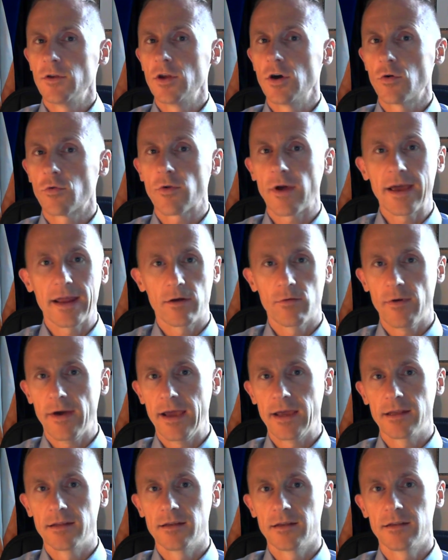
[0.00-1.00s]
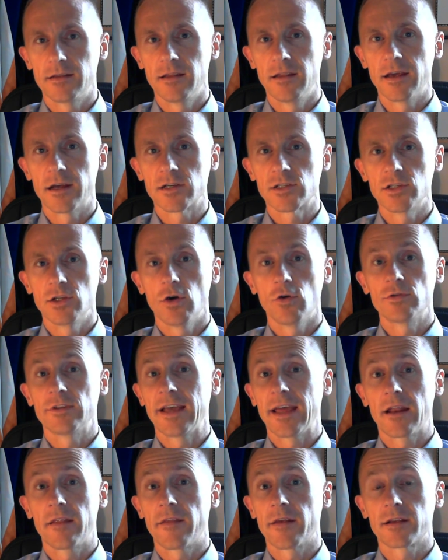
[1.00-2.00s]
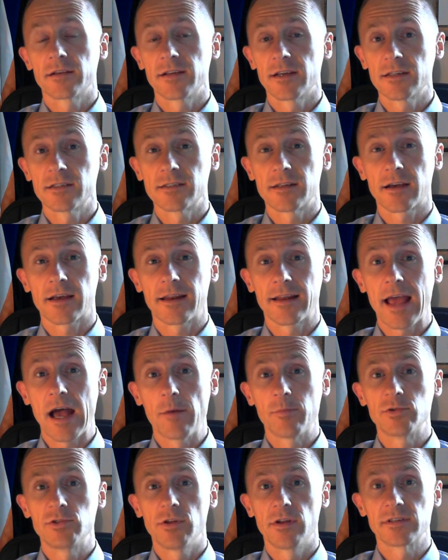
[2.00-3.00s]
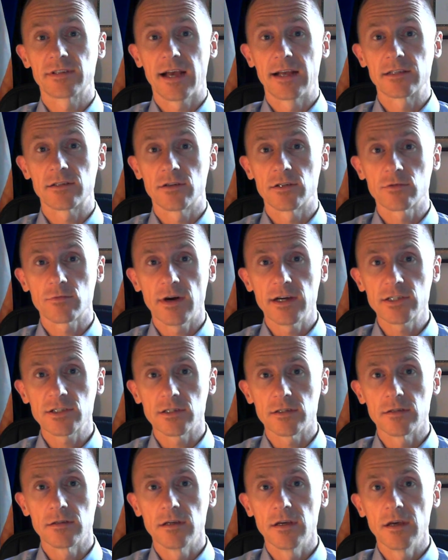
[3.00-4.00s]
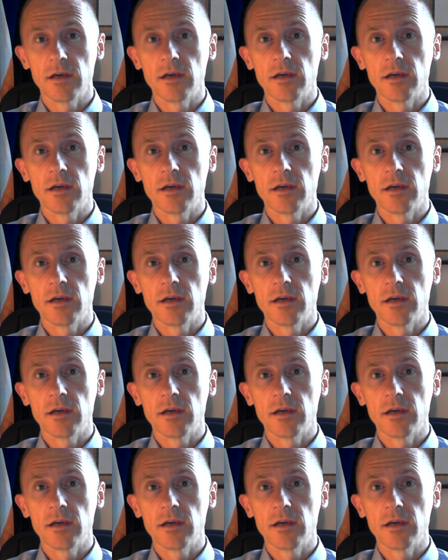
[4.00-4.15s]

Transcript: know right away that there's no data that exists that can help students answer this question,